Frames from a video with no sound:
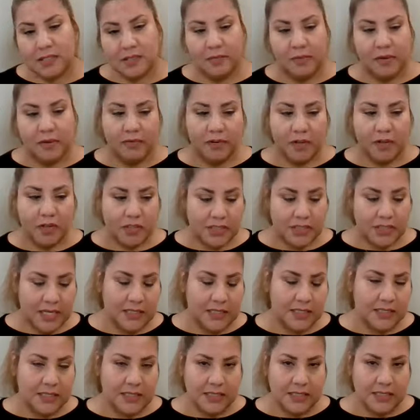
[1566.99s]
Some of our
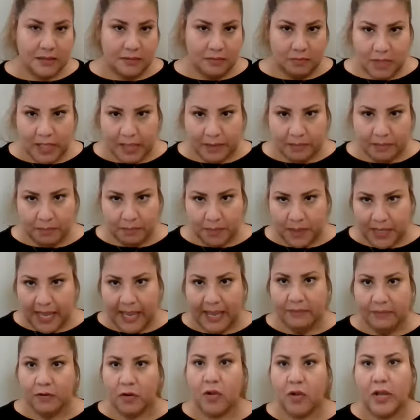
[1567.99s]
sites did like
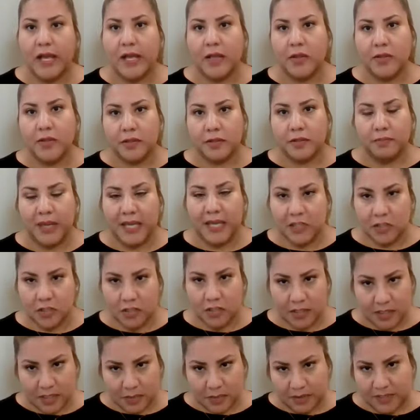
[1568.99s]
behavioral health
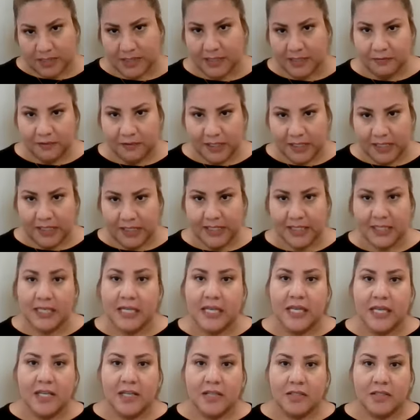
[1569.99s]
patients specifically.